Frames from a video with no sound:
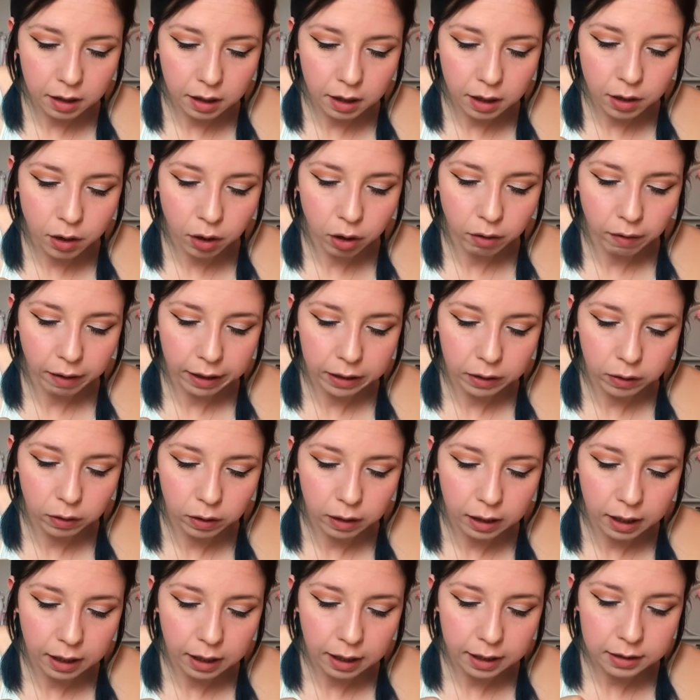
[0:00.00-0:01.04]
an all right
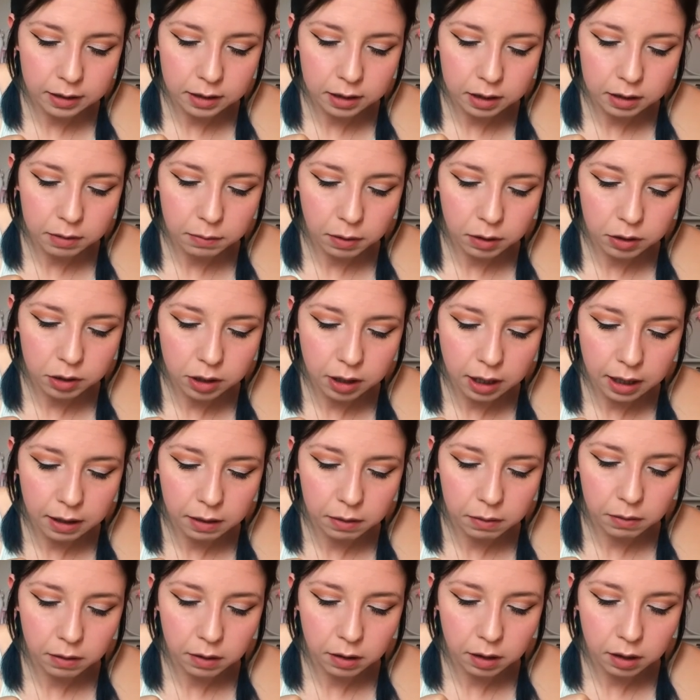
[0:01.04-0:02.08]
colour. Let's swatch that
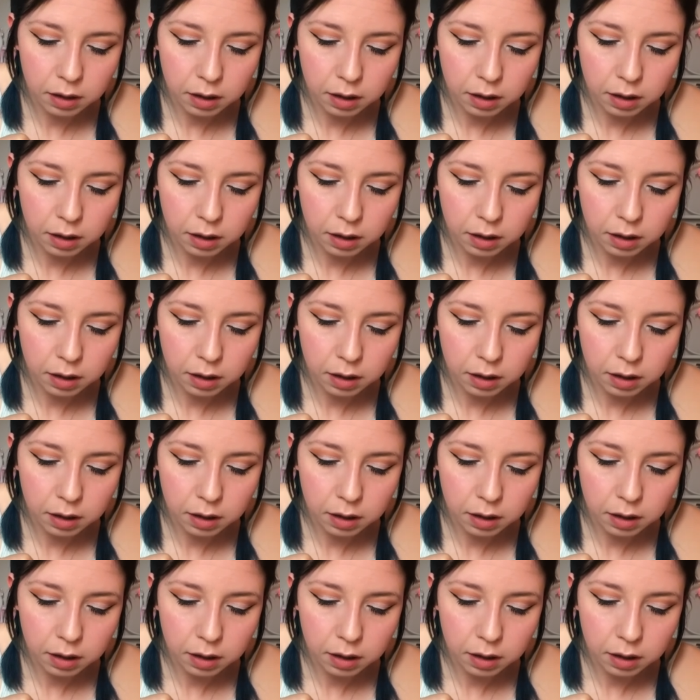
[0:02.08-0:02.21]
out.